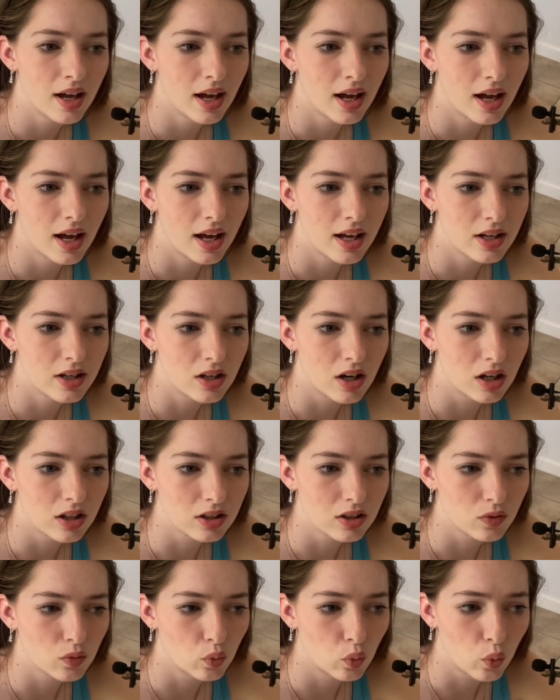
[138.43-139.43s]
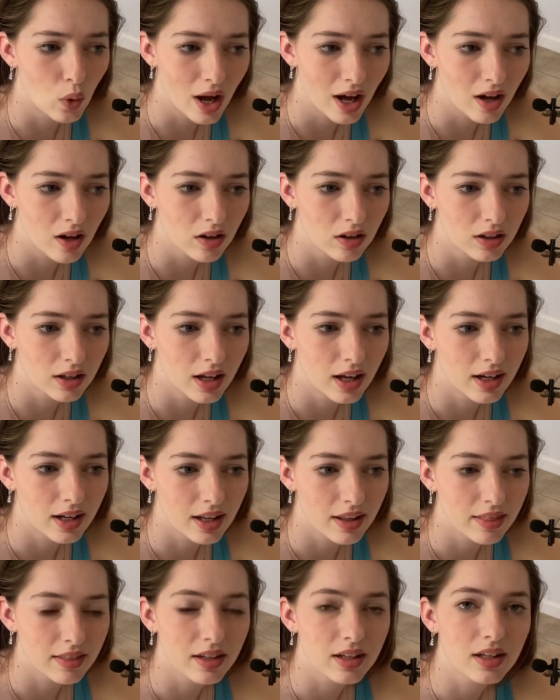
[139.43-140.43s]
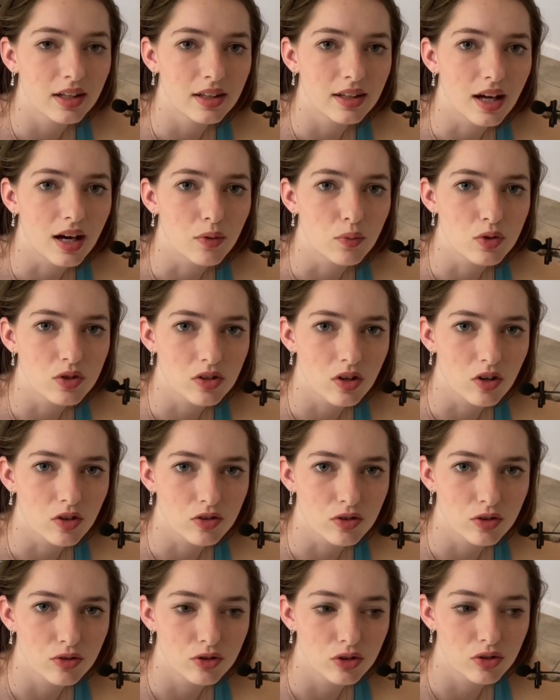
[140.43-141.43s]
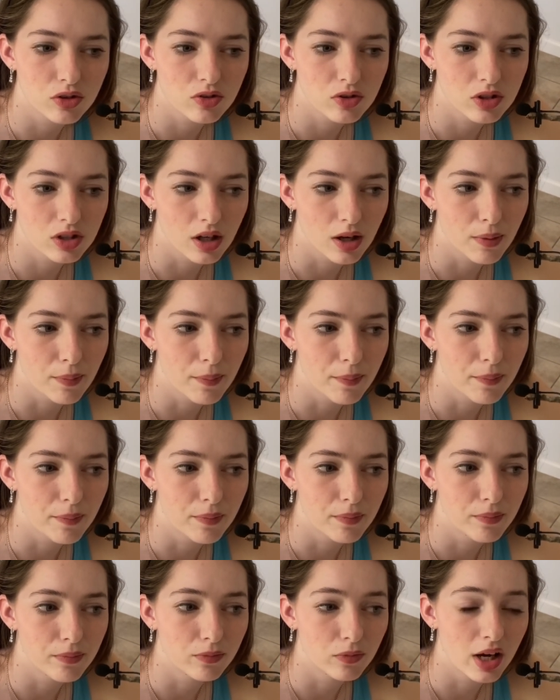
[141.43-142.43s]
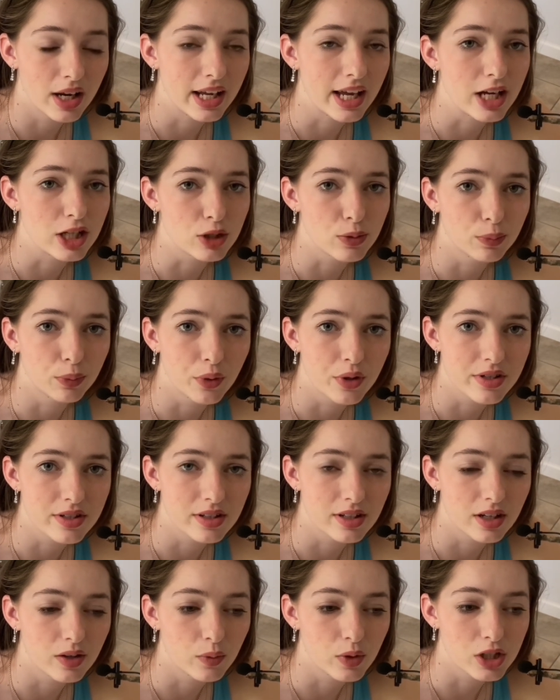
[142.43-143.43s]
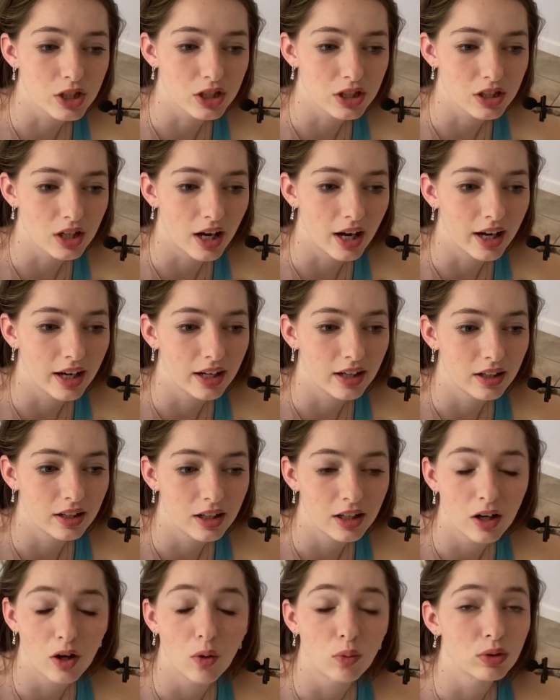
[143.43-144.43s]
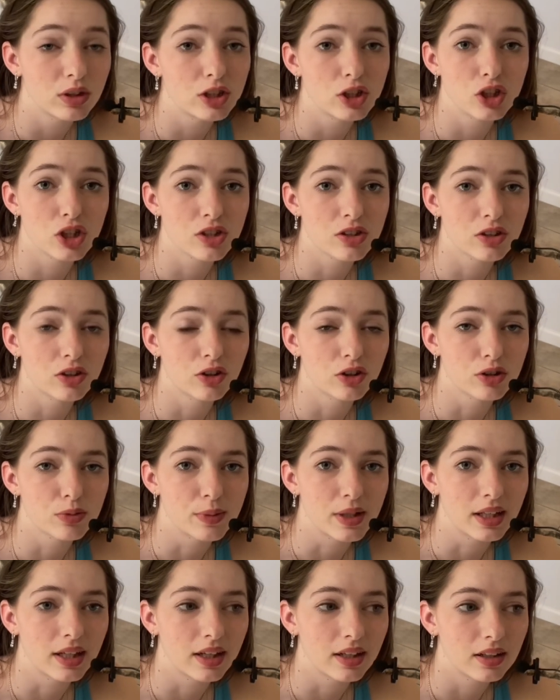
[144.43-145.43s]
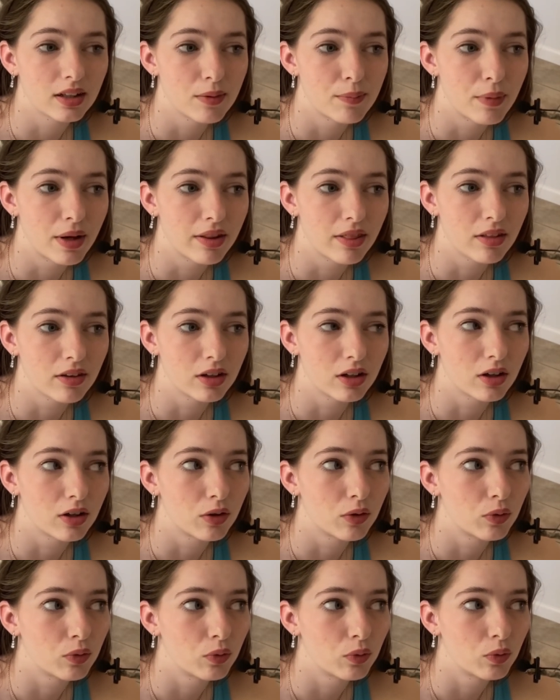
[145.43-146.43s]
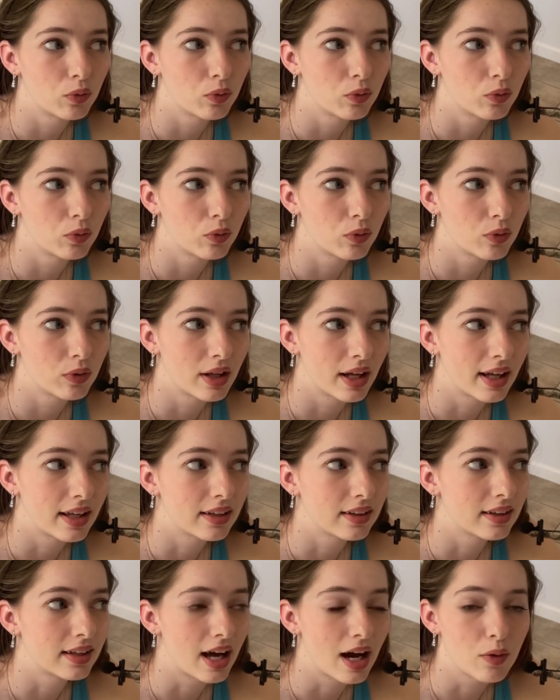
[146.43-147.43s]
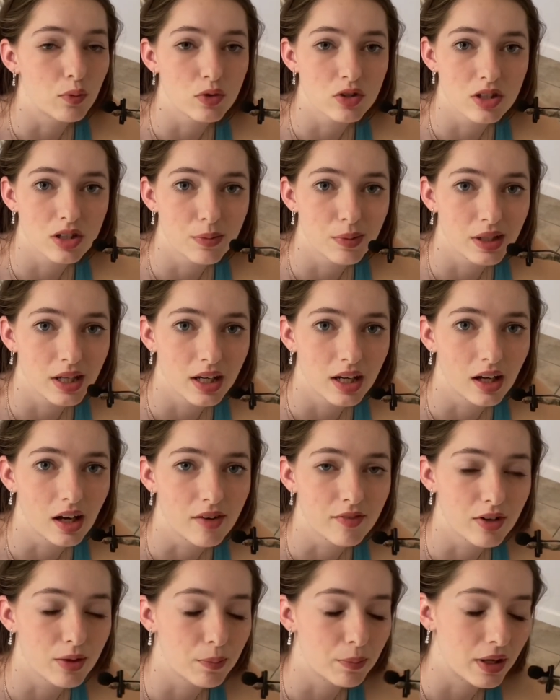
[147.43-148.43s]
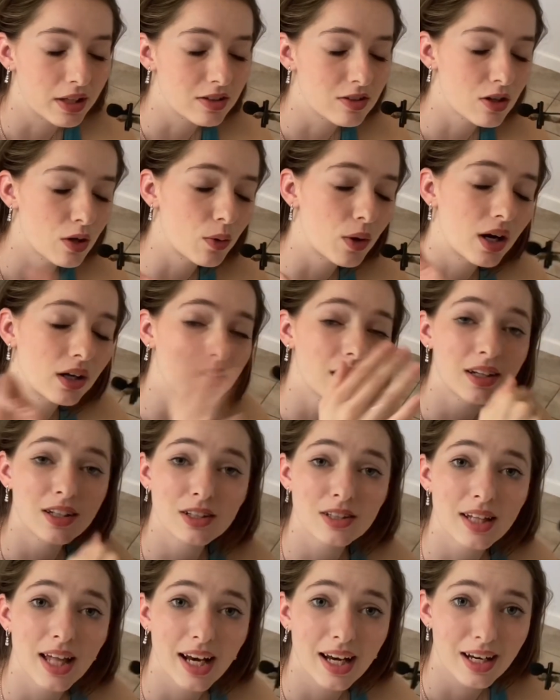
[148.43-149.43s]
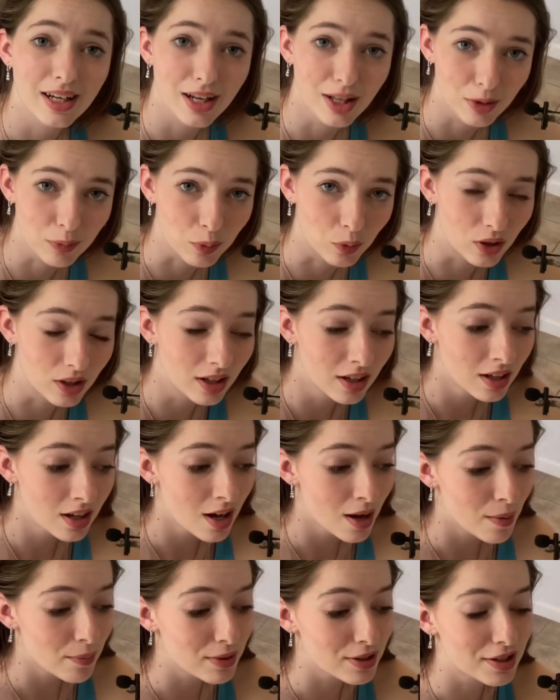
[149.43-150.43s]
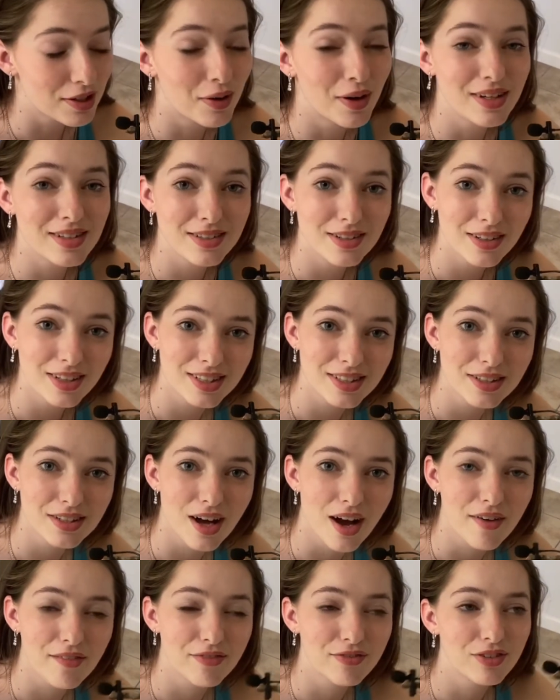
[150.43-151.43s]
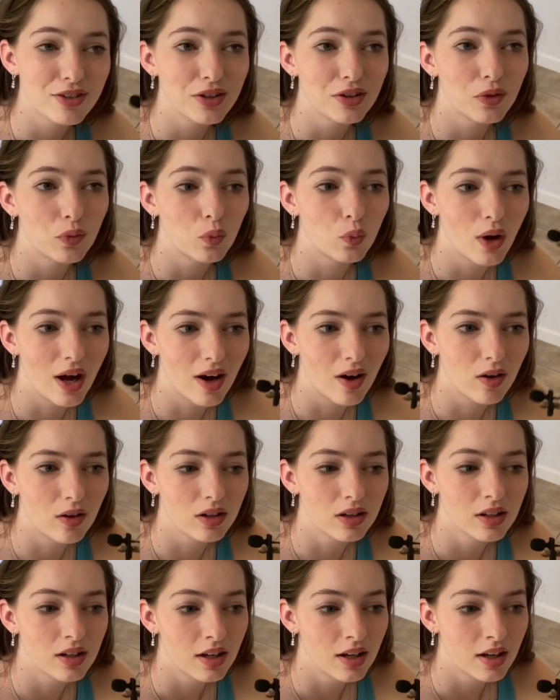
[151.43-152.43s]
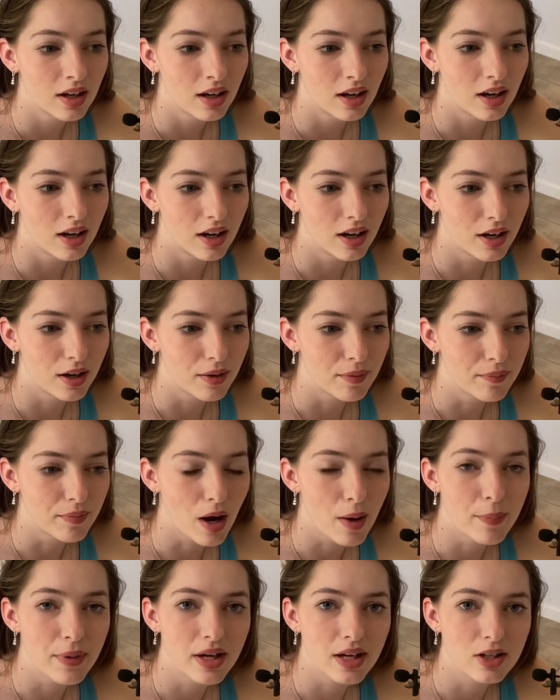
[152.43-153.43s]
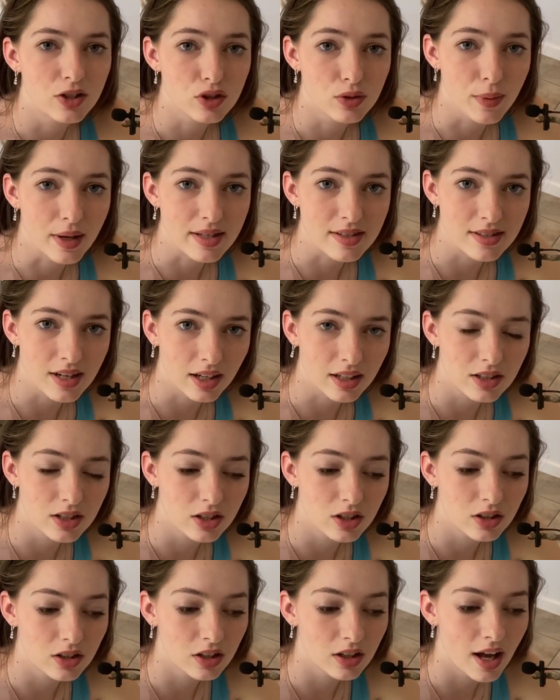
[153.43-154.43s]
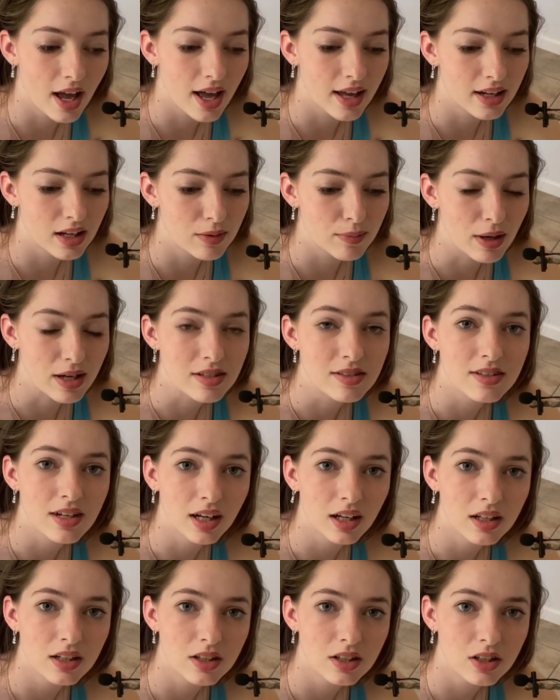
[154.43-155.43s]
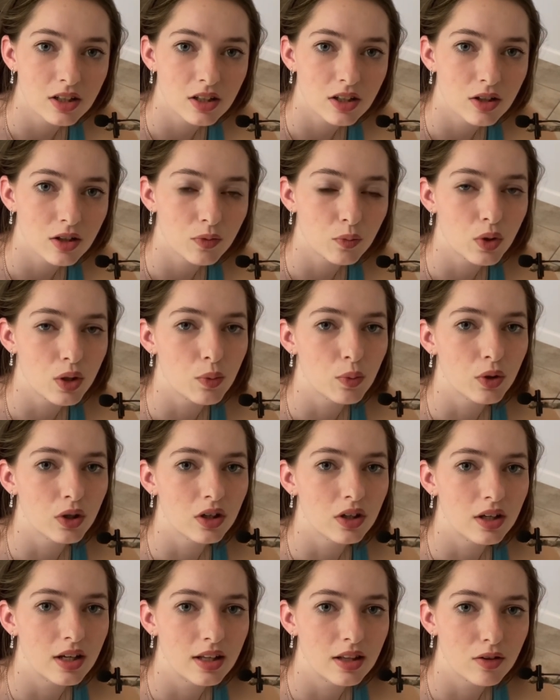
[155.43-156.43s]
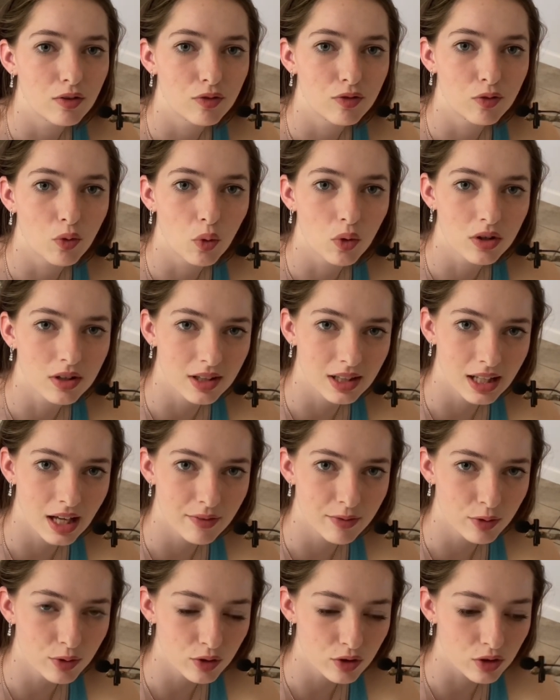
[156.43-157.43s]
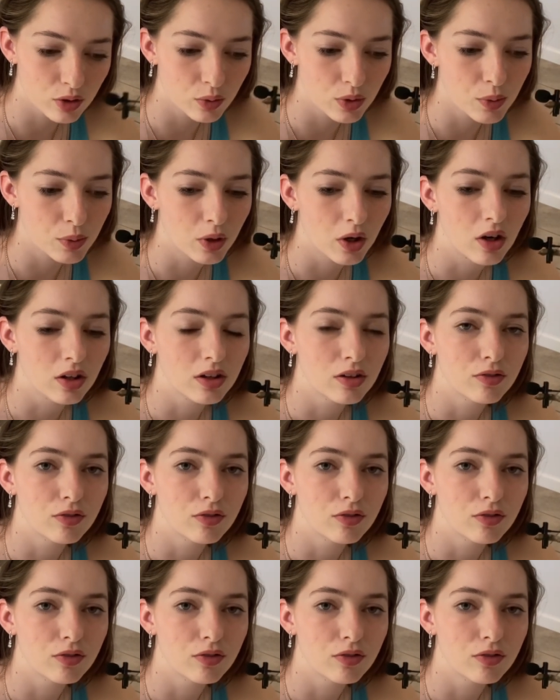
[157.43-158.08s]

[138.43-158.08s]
and not well, and I think that was also due to some radiation poisoning, which it only just occurred to me like a month ago that was the beginning of it. But so I'll get into that at another point. But so I started to not feel well a bit into my second year, and in my second year we were in the 4th level, so we were on the